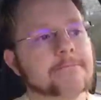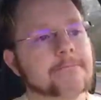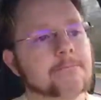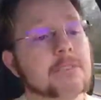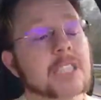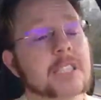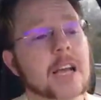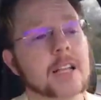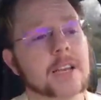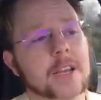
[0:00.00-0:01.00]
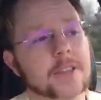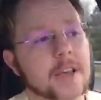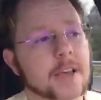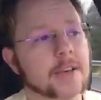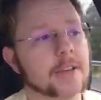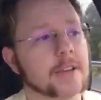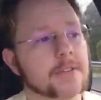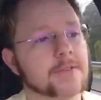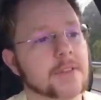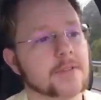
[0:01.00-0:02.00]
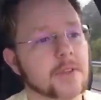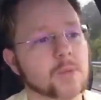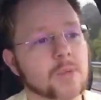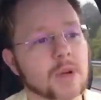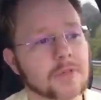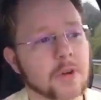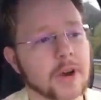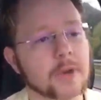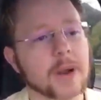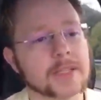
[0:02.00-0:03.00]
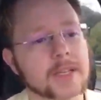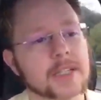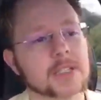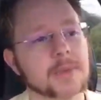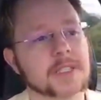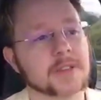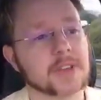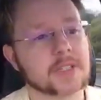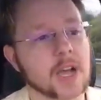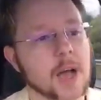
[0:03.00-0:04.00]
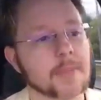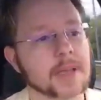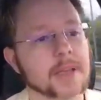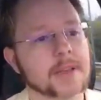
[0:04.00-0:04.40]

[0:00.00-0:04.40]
I'm just telling you that if you're interested in a specific topic,